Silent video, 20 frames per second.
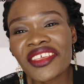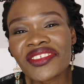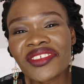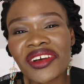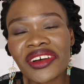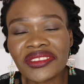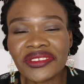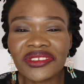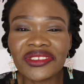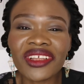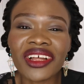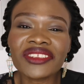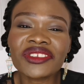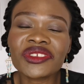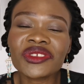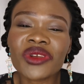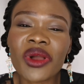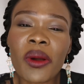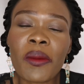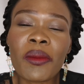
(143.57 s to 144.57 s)
So do not
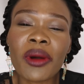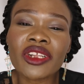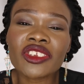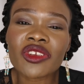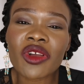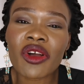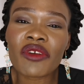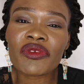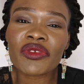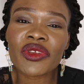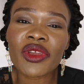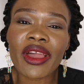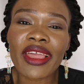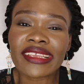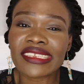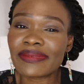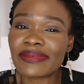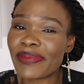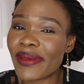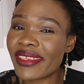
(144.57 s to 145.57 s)
show much of your
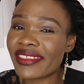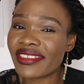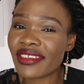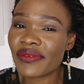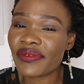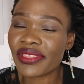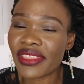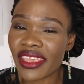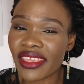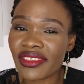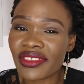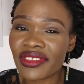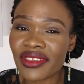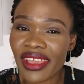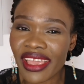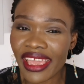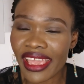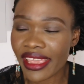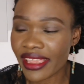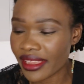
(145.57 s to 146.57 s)
expensive things,
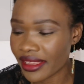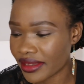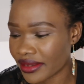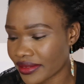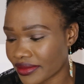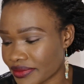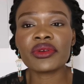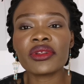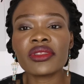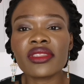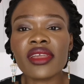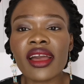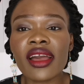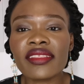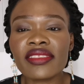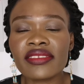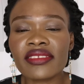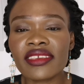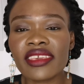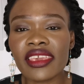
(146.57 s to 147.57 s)
okay? Do
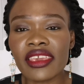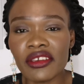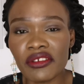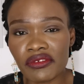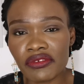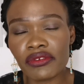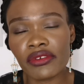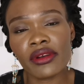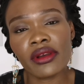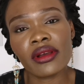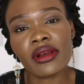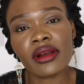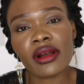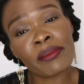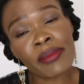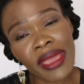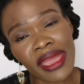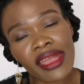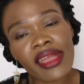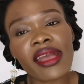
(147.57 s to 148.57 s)
not give
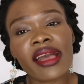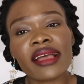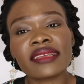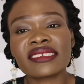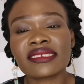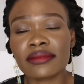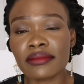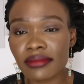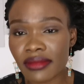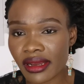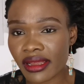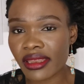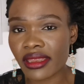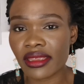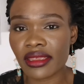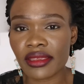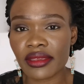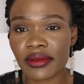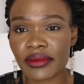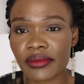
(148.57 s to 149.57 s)
beggars
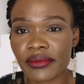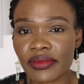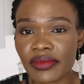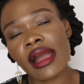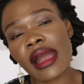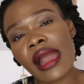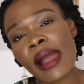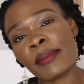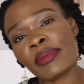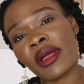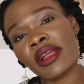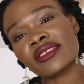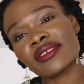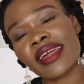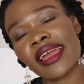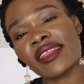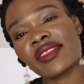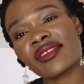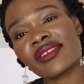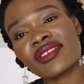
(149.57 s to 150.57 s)
money. I'm not
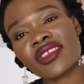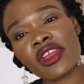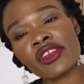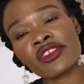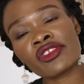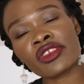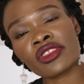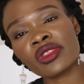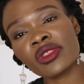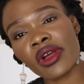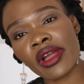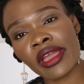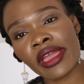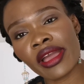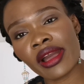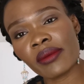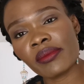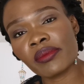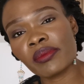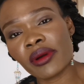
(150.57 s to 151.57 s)
trying to say you should not
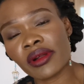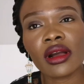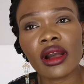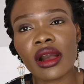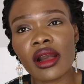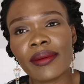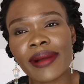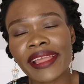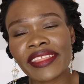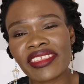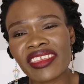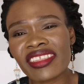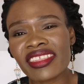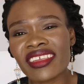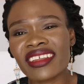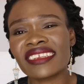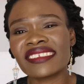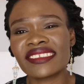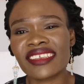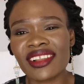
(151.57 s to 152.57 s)
help. I think
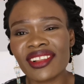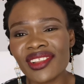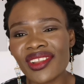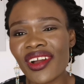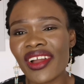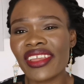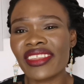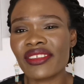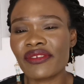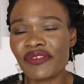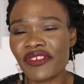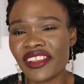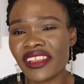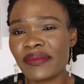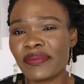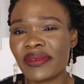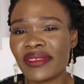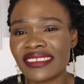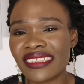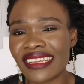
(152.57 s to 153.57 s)
there is a law in the
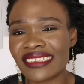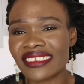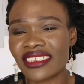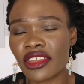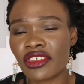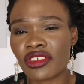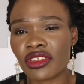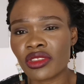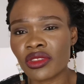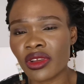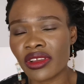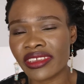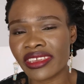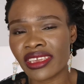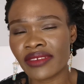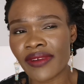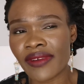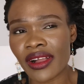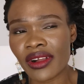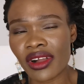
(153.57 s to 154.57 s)
Philippines that says you should not
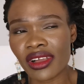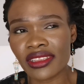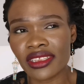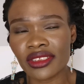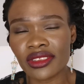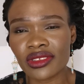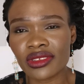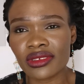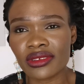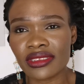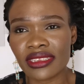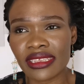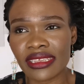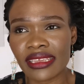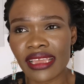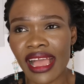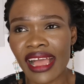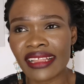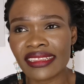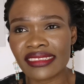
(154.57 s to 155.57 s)
give, according to
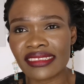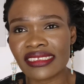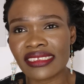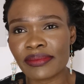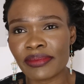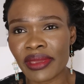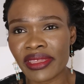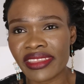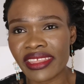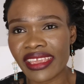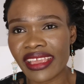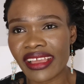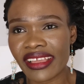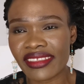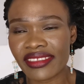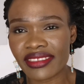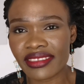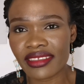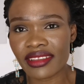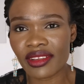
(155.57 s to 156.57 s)
the
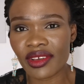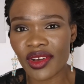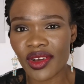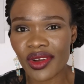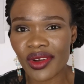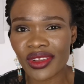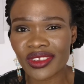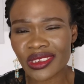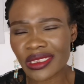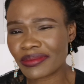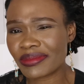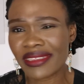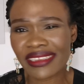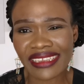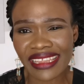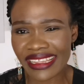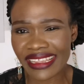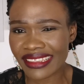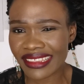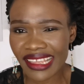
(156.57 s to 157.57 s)
anti-medicancy law or
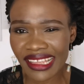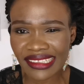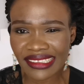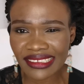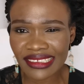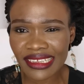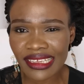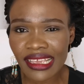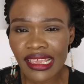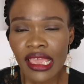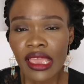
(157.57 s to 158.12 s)
something like that.